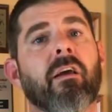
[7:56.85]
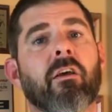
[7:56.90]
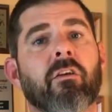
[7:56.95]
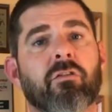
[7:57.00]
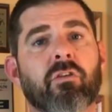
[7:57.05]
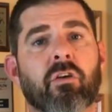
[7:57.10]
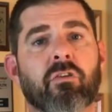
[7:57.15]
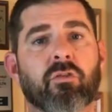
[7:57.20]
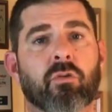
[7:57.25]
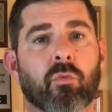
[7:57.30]

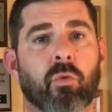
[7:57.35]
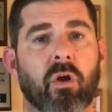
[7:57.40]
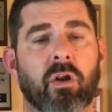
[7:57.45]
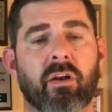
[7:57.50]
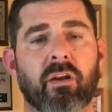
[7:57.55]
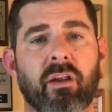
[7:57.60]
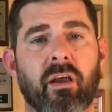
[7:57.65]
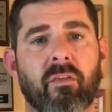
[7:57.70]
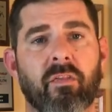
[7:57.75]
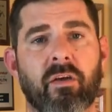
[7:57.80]
So as you're
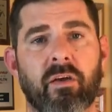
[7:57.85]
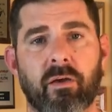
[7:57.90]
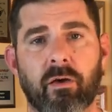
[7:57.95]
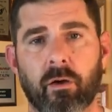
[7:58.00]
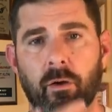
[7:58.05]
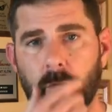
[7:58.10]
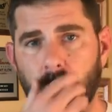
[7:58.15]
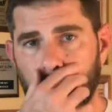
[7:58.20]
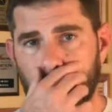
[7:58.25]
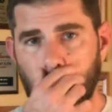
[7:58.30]
running down the
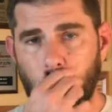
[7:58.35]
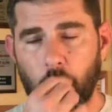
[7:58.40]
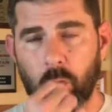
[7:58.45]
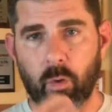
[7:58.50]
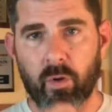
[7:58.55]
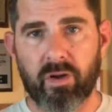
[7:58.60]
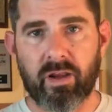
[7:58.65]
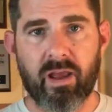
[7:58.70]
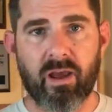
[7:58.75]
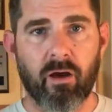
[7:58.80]
hill, you're
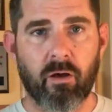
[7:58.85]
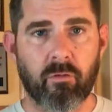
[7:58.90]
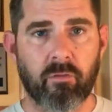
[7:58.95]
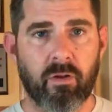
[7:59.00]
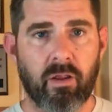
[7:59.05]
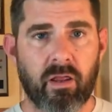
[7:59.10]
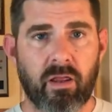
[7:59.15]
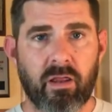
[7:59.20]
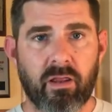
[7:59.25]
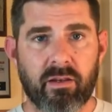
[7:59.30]
going down,
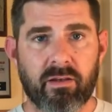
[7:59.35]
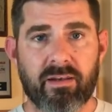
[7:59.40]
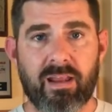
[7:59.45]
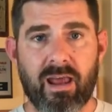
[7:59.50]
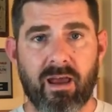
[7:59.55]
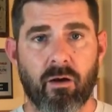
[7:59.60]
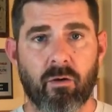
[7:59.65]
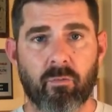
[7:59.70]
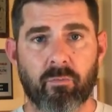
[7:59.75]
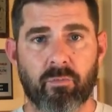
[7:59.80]

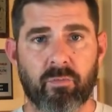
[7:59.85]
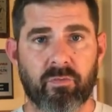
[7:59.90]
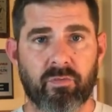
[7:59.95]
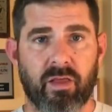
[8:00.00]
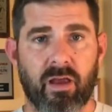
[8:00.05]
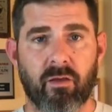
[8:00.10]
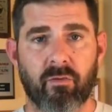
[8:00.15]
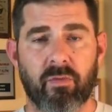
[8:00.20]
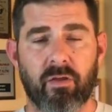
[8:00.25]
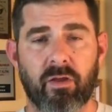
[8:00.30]
down,
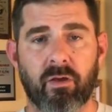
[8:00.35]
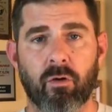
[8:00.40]
down the